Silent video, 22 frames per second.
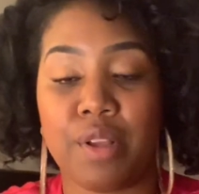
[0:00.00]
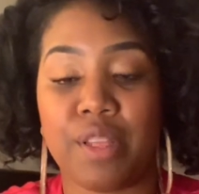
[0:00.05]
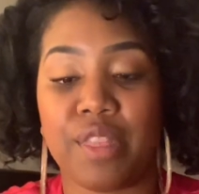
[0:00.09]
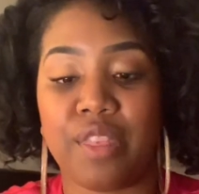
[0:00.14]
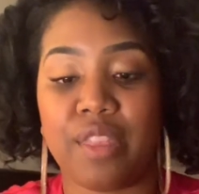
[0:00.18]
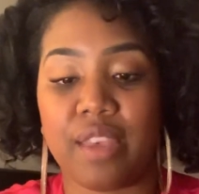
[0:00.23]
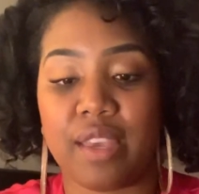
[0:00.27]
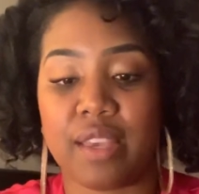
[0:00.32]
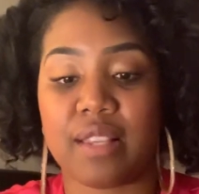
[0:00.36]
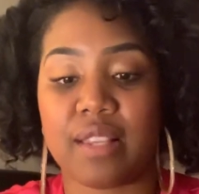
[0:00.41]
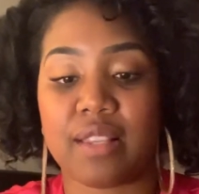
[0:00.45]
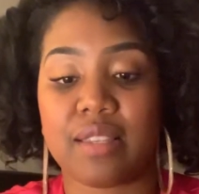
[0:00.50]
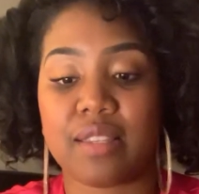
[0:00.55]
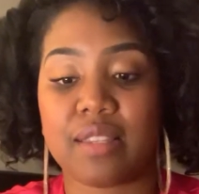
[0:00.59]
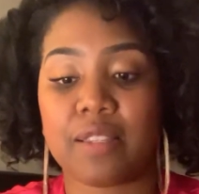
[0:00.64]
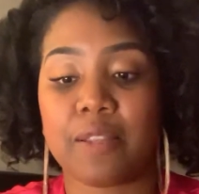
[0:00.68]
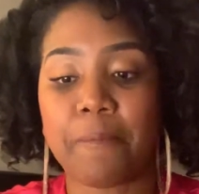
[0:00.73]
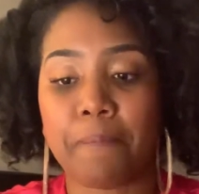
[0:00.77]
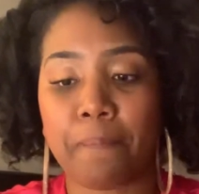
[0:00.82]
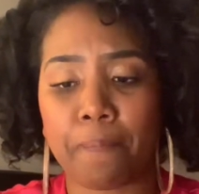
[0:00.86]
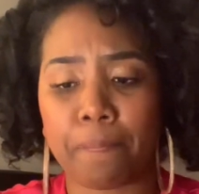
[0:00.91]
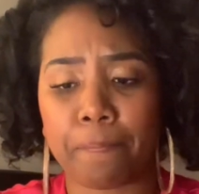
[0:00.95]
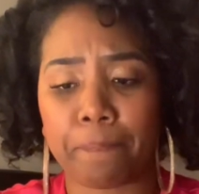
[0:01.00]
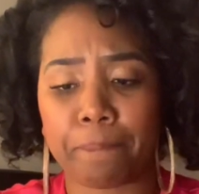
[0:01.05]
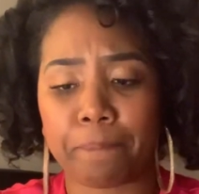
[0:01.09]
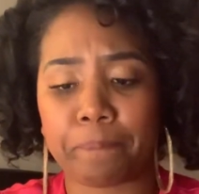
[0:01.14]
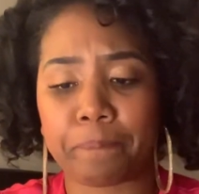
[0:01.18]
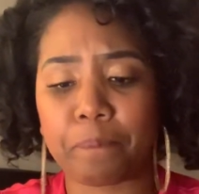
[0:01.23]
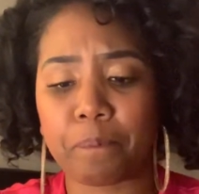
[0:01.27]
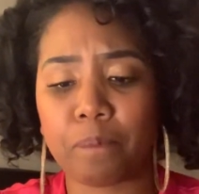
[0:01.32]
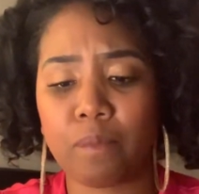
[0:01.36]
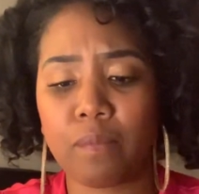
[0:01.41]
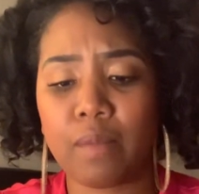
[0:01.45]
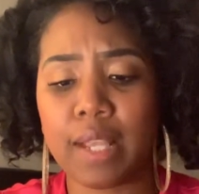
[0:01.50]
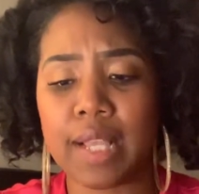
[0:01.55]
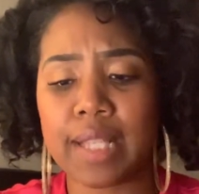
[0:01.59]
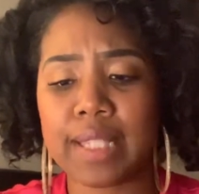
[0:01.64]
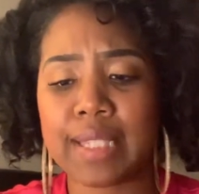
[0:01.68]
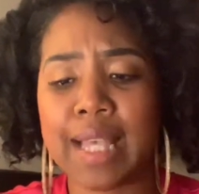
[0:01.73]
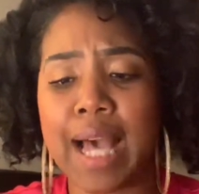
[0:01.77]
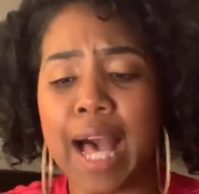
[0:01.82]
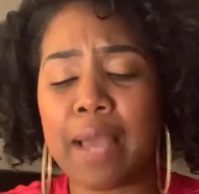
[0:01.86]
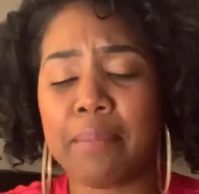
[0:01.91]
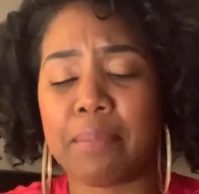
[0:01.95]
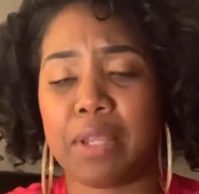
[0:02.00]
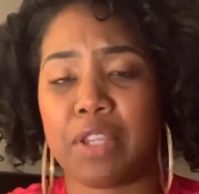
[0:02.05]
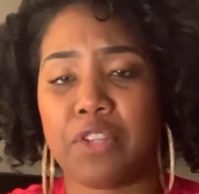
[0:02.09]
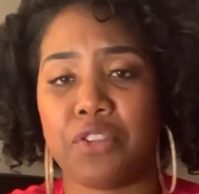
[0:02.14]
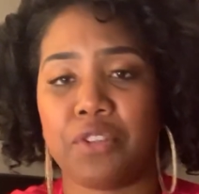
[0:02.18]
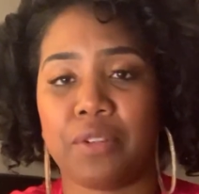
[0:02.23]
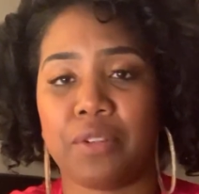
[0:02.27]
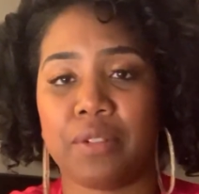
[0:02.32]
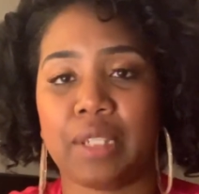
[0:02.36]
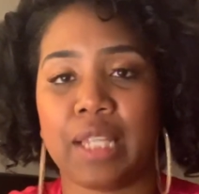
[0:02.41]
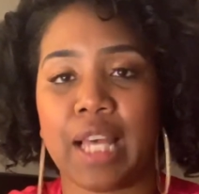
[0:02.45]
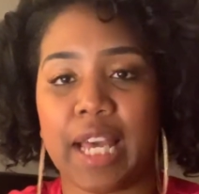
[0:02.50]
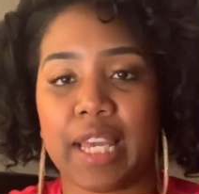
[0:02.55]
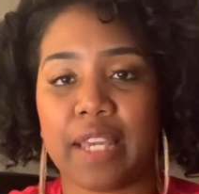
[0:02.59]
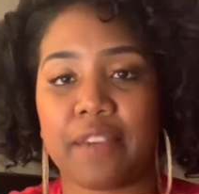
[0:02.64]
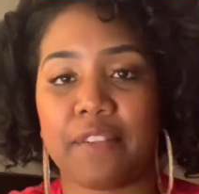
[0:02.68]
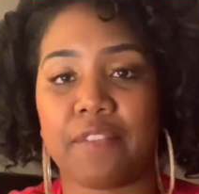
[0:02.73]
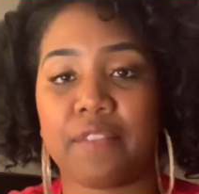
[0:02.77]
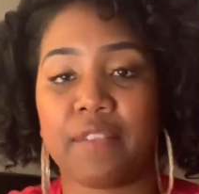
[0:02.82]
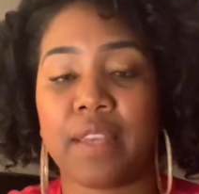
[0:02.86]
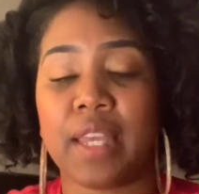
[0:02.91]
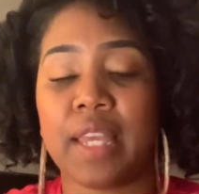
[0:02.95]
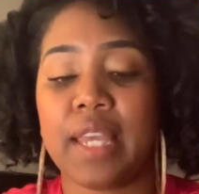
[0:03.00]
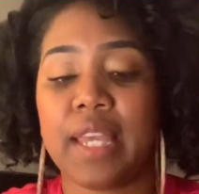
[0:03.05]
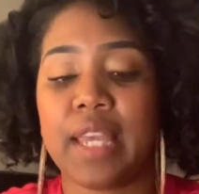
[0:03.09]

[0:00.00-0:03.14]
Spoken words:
this time in your life.